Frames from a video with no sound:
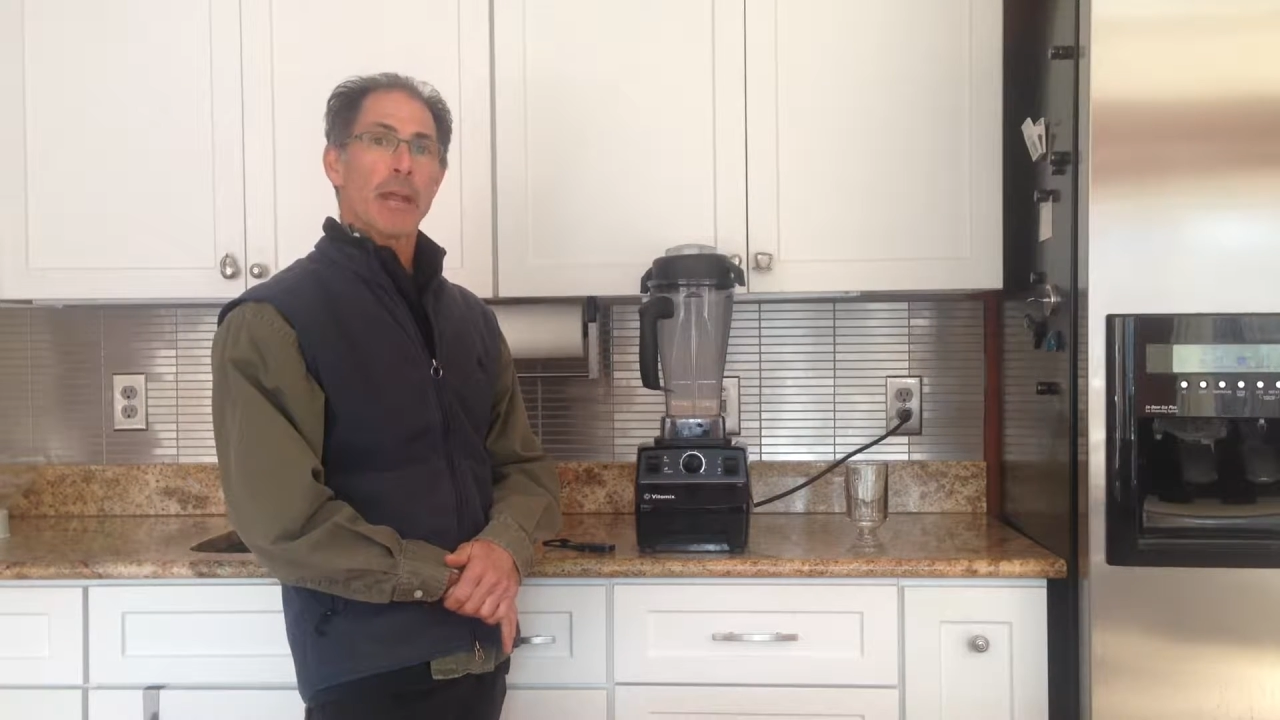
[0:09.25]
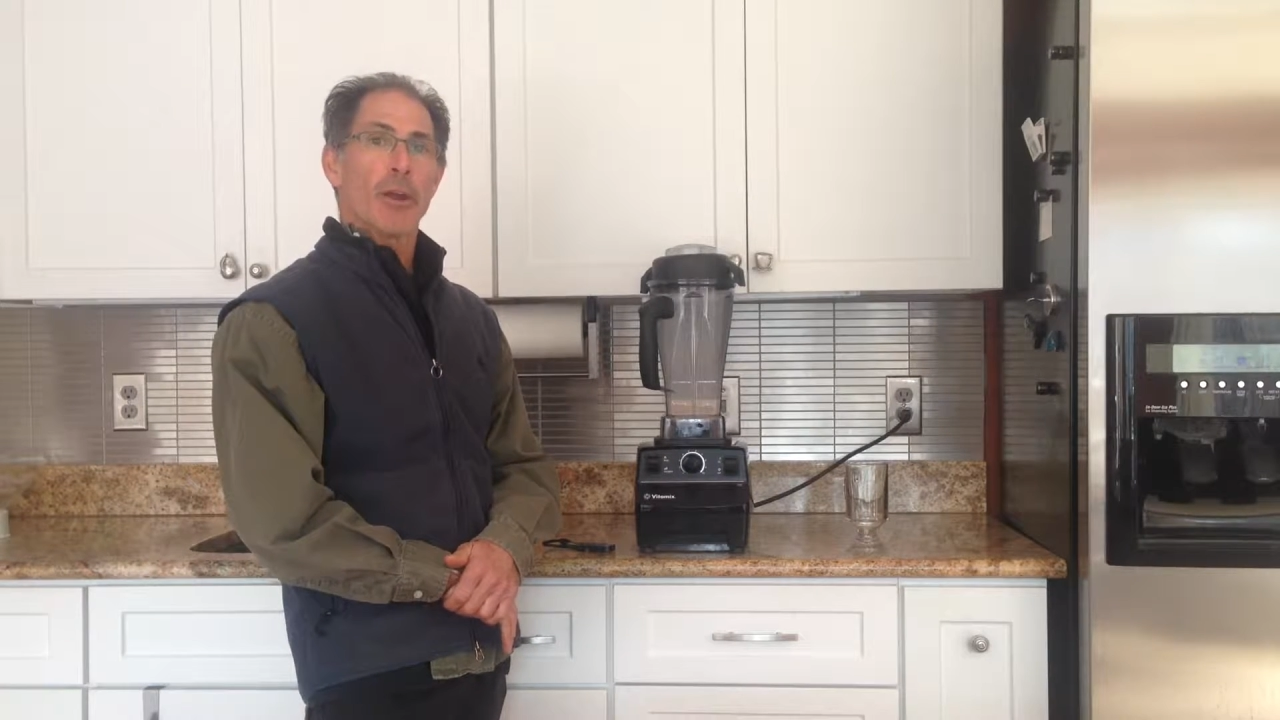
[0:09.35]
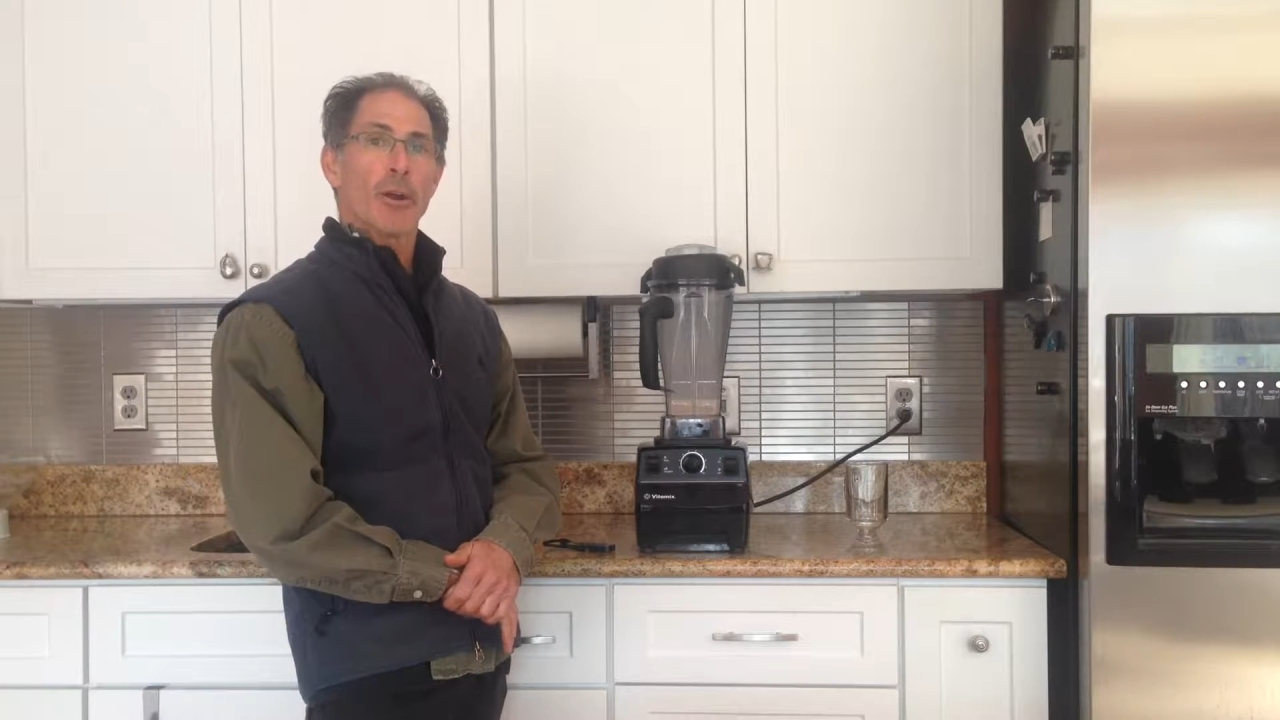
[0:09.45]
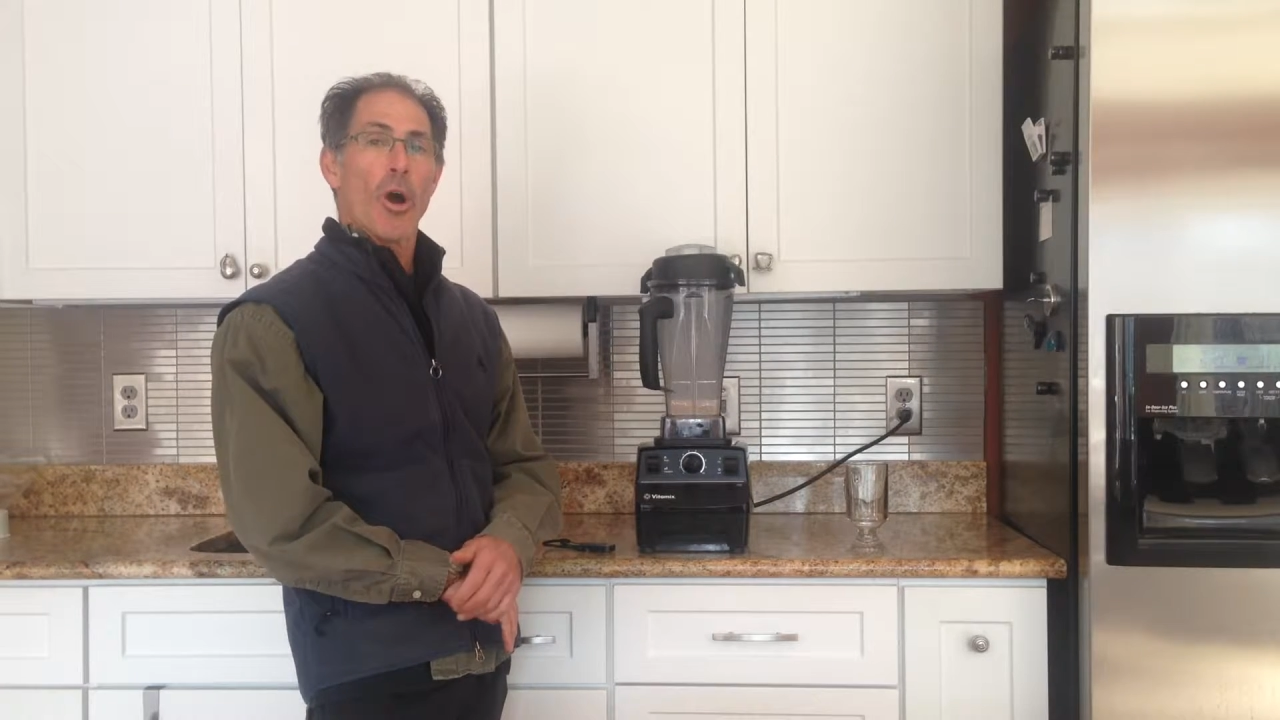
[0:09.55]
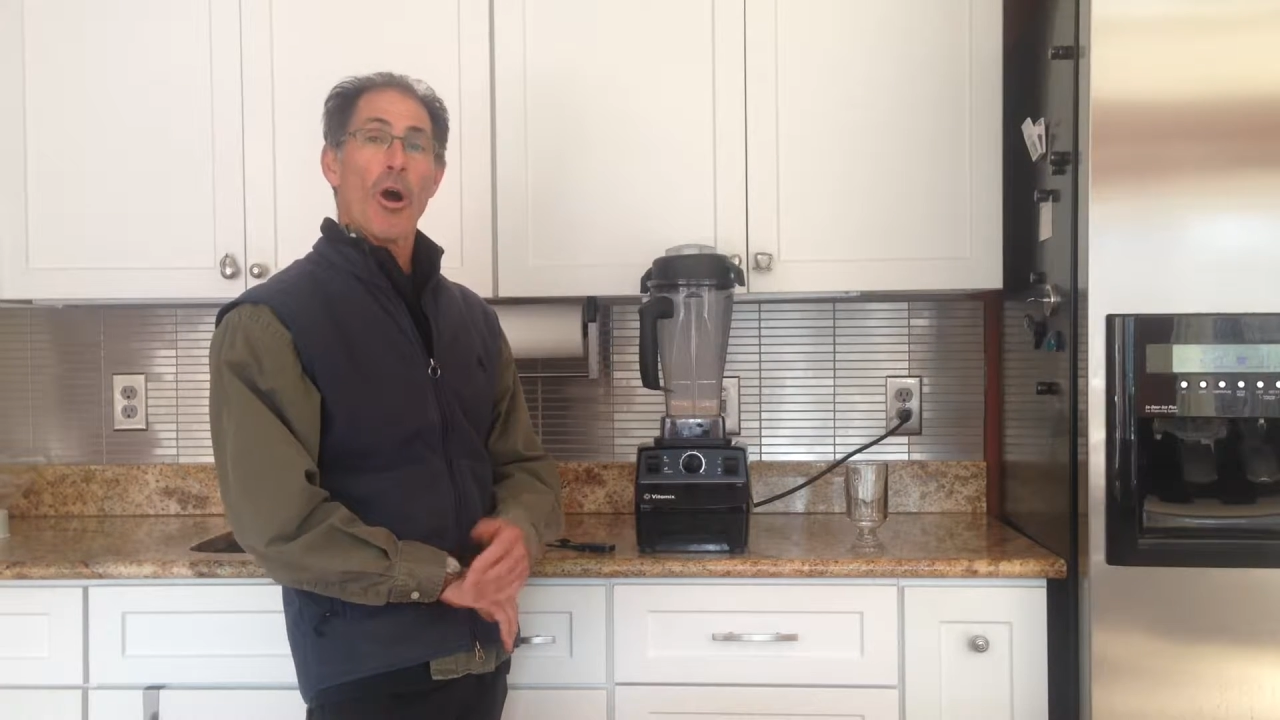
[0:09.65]

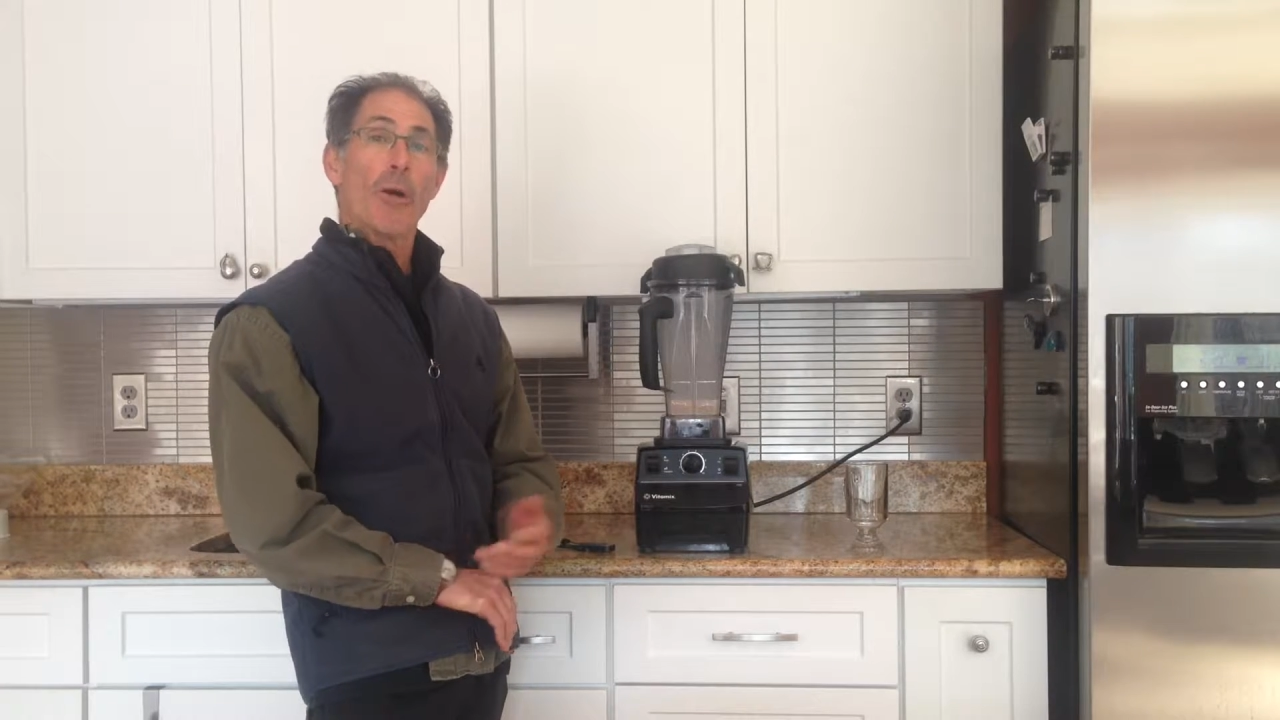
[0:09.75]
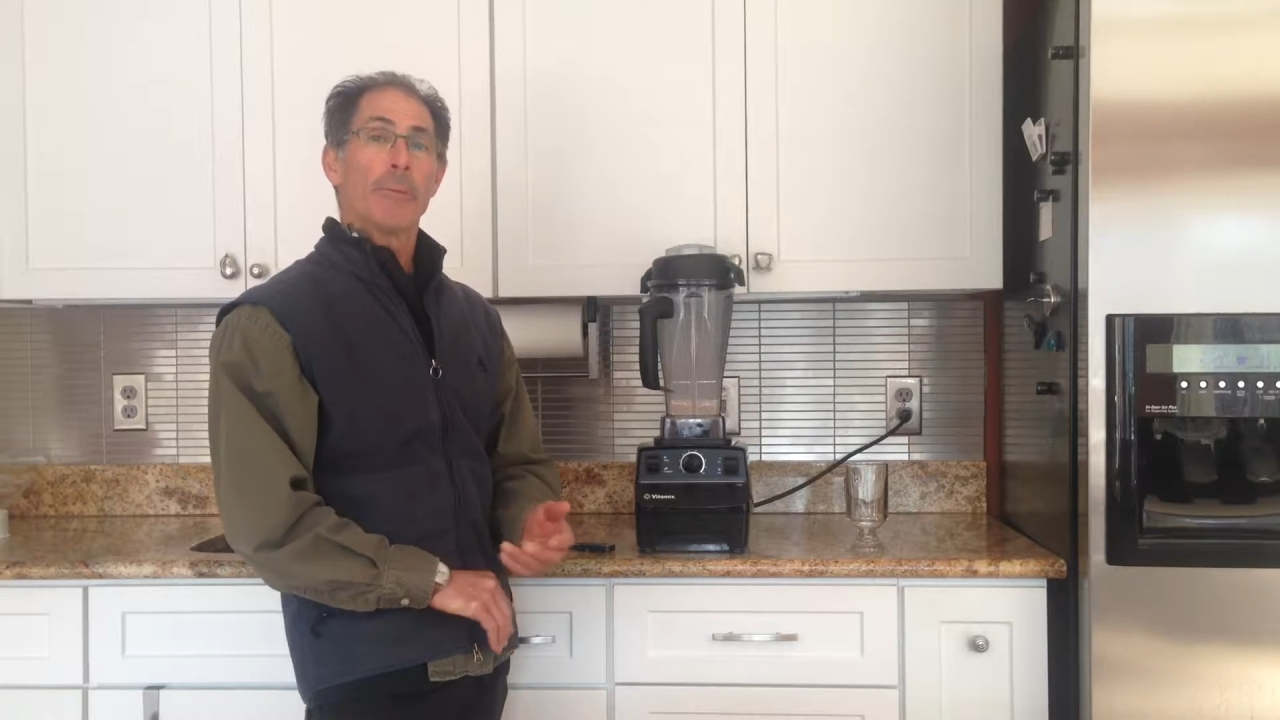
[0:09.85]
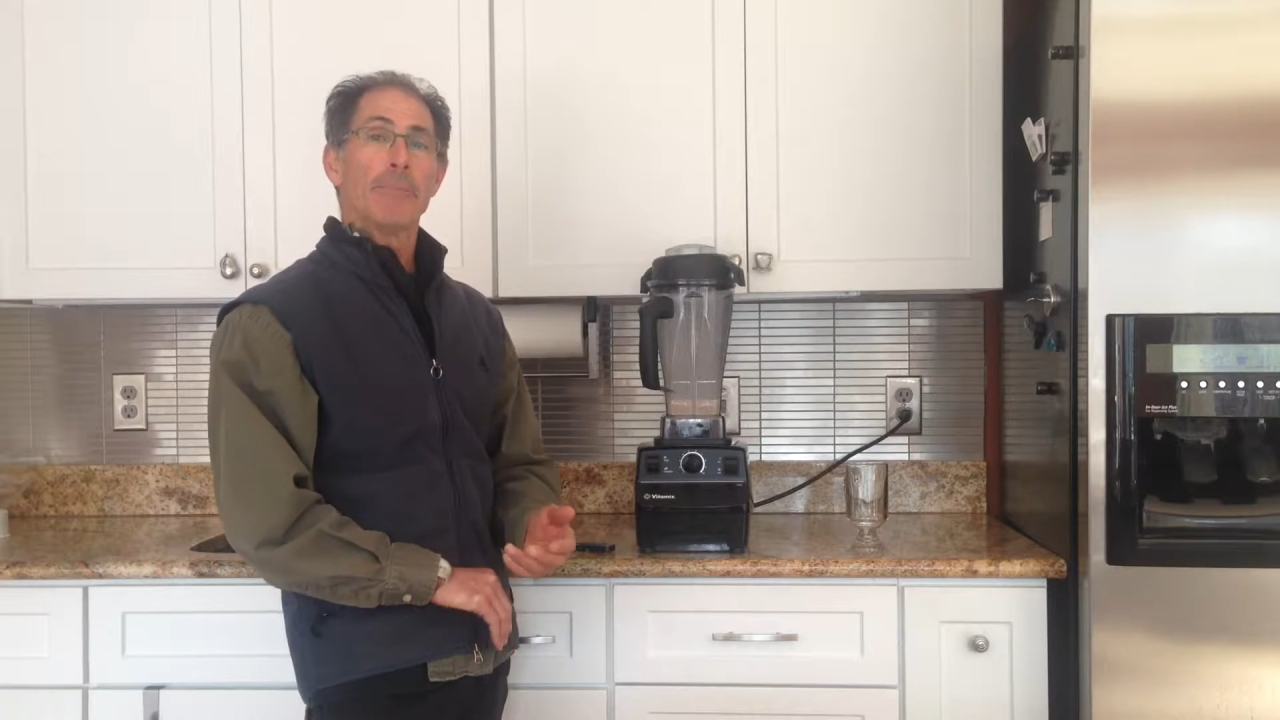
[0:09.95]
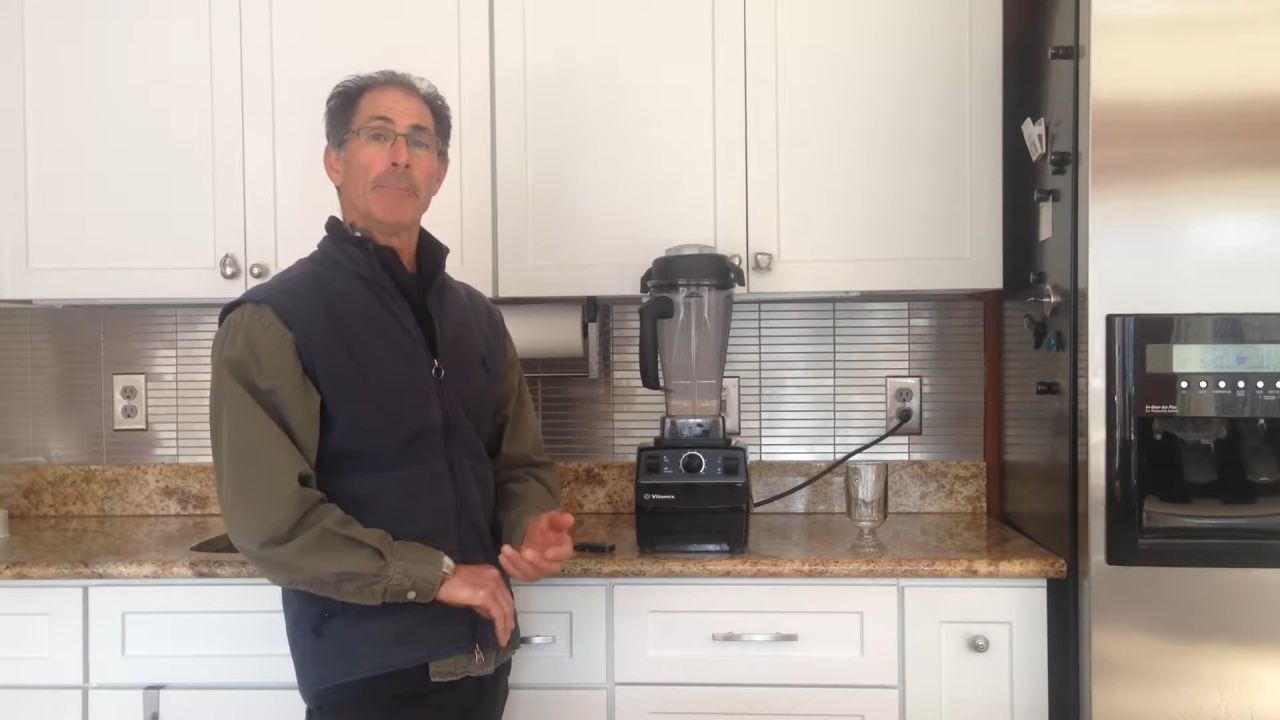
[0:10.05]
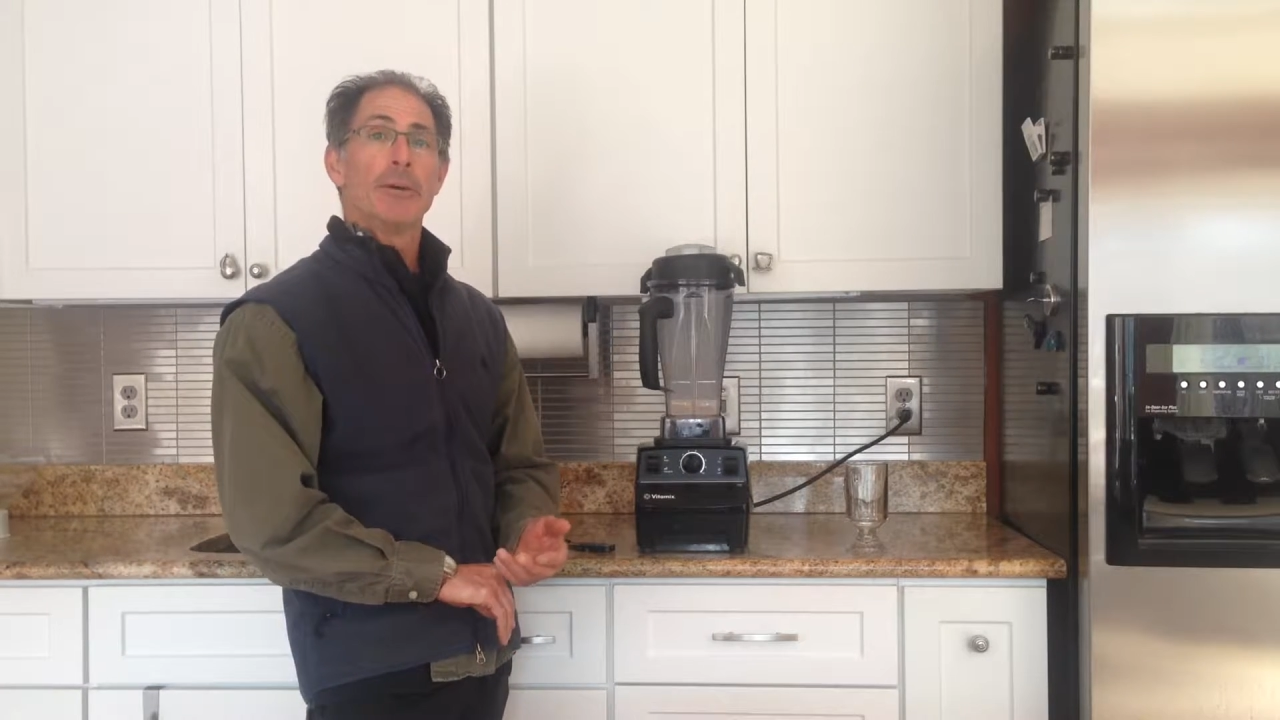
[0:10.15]
pear almond